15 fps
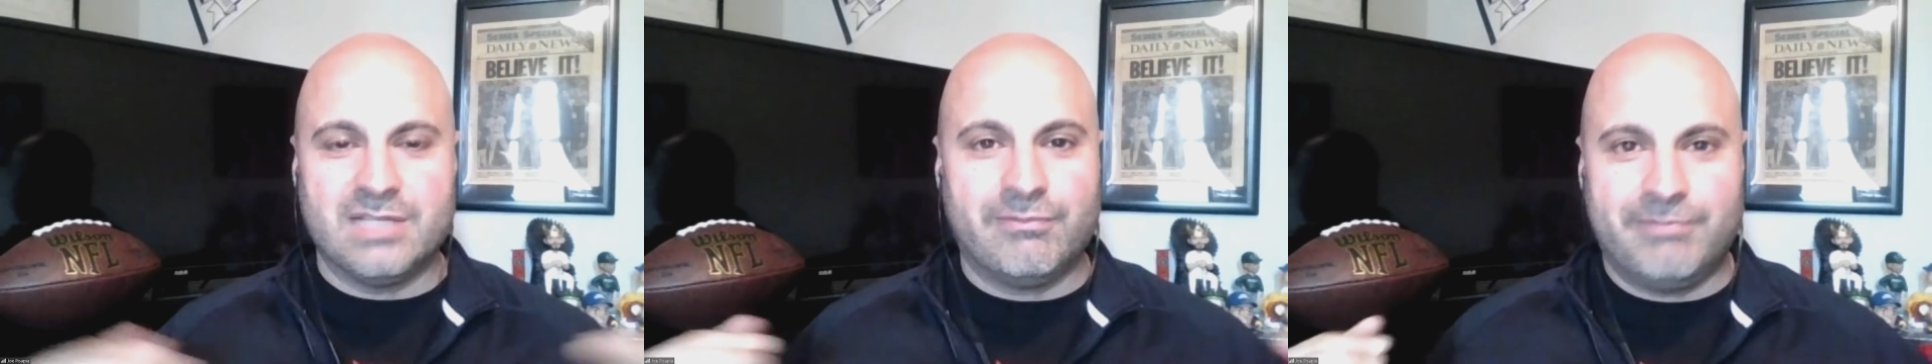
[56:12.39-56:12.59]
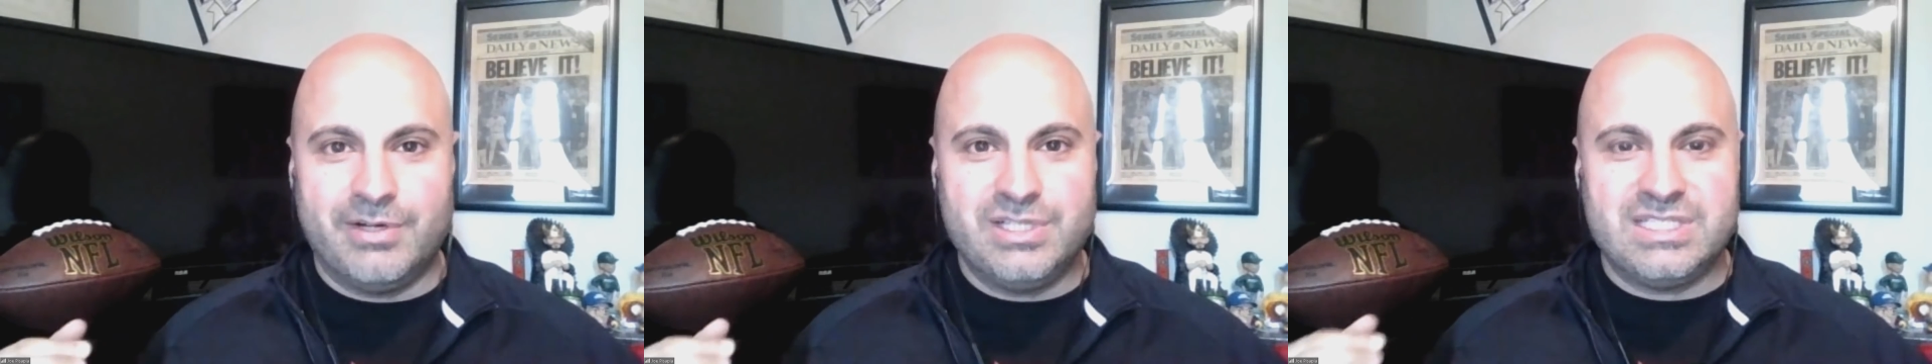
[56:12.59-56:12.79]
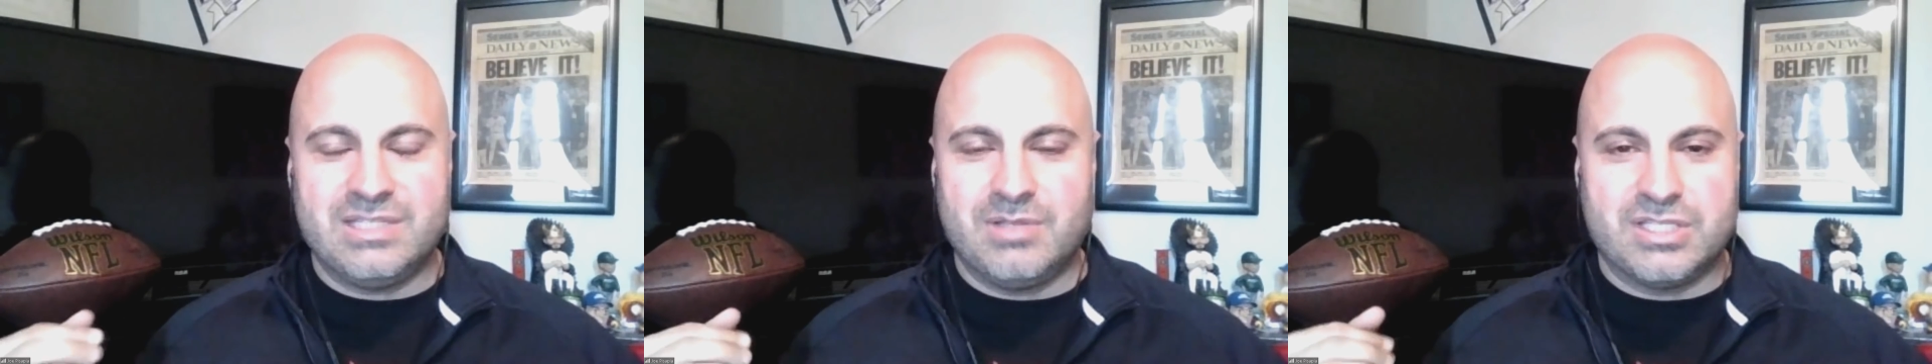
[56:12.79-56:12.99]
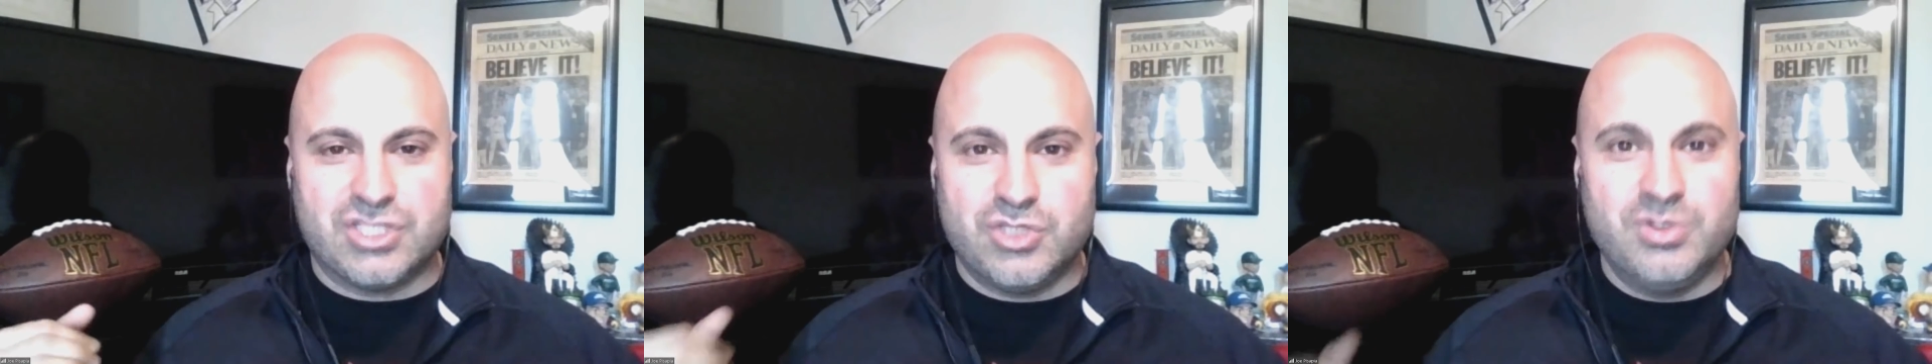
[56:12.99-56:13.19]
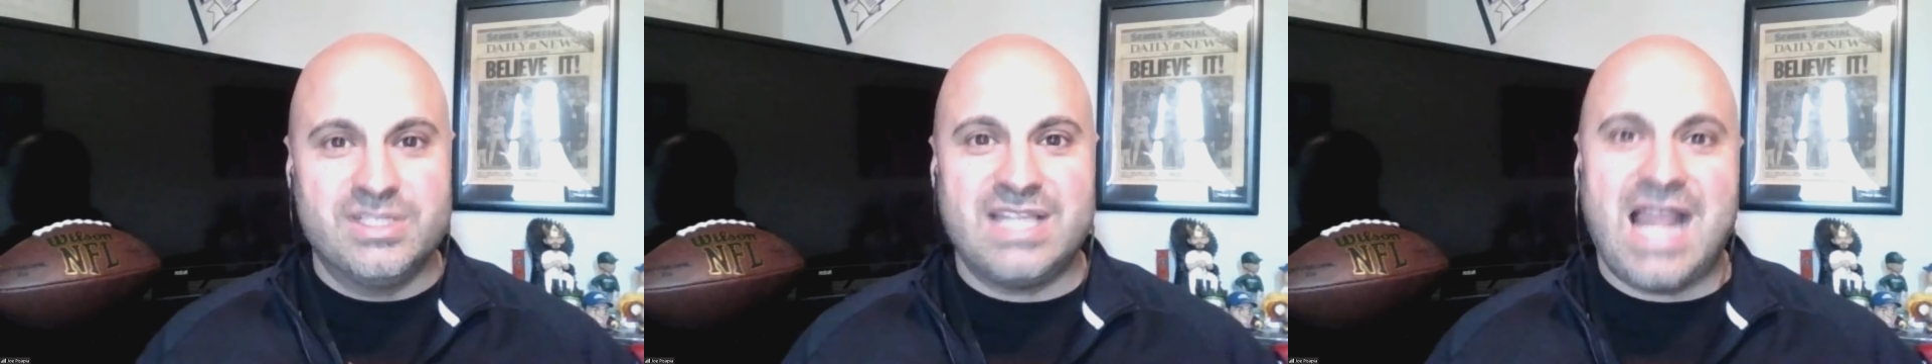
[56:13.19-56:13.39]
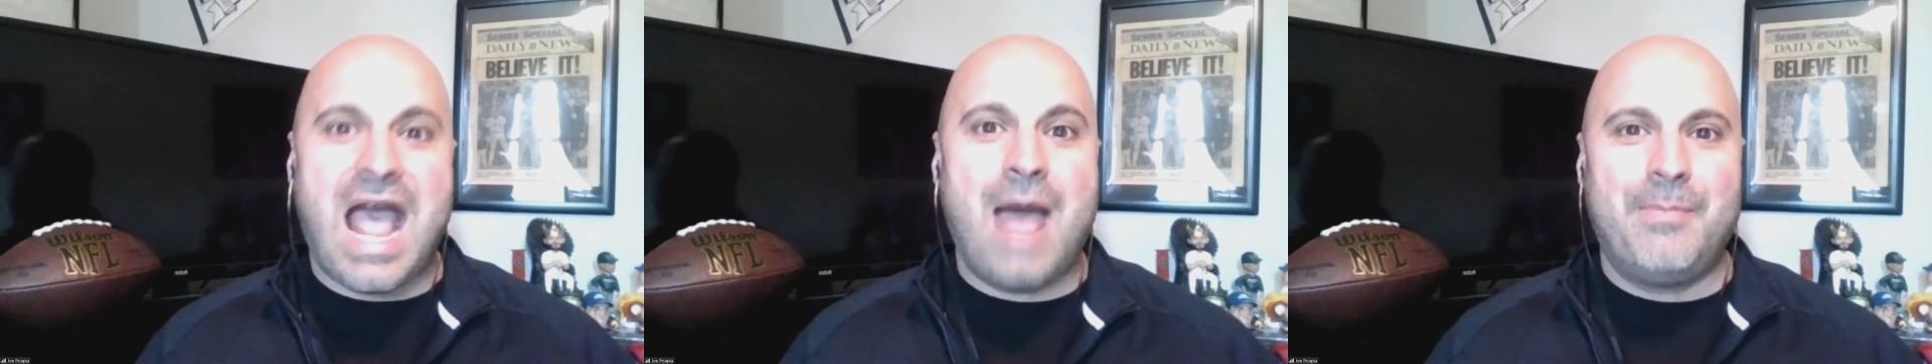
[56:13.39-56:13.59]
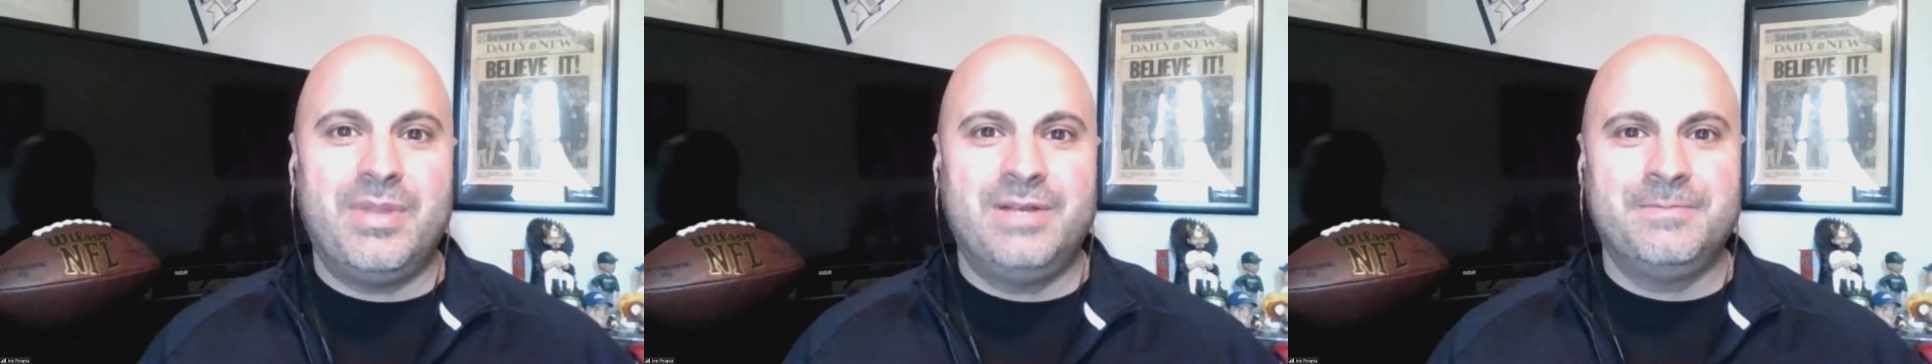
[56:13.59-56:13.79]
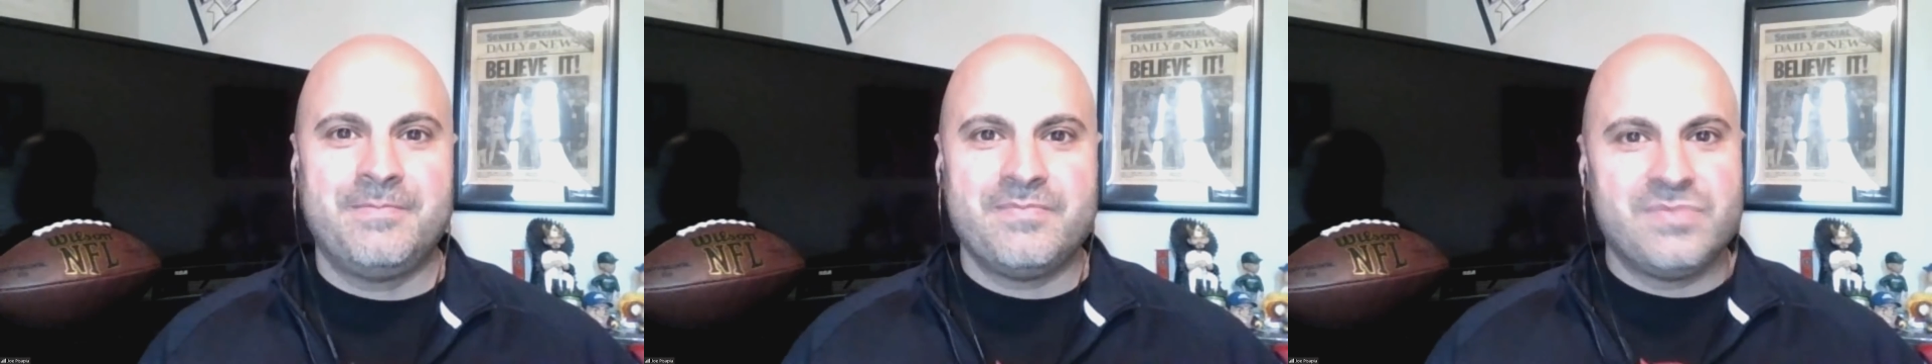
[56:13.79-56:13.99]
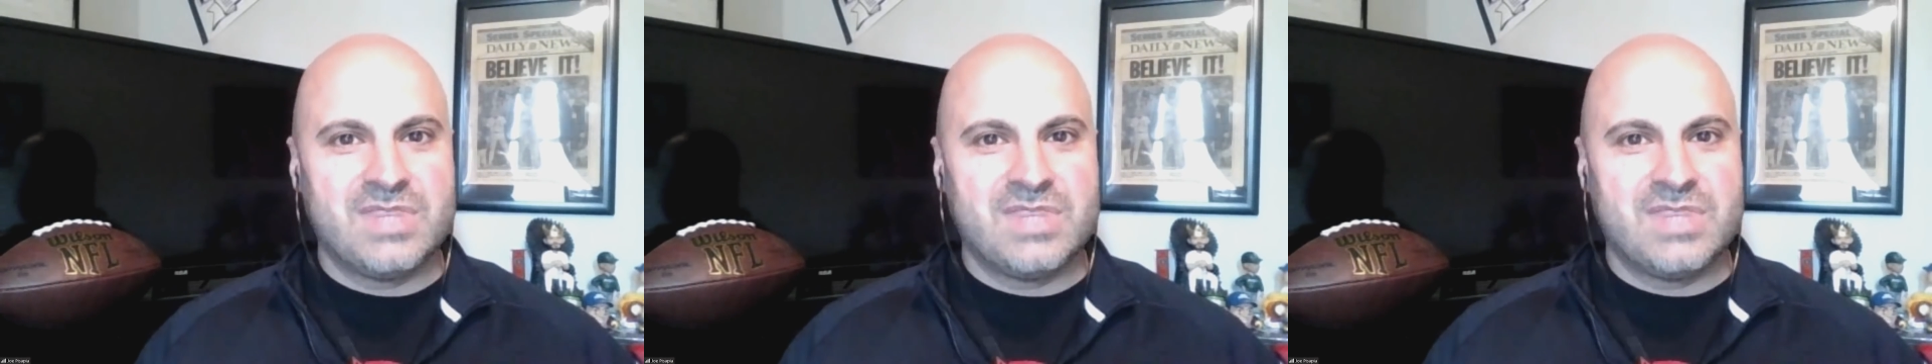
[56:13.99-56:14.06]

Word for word: As soon as it happened,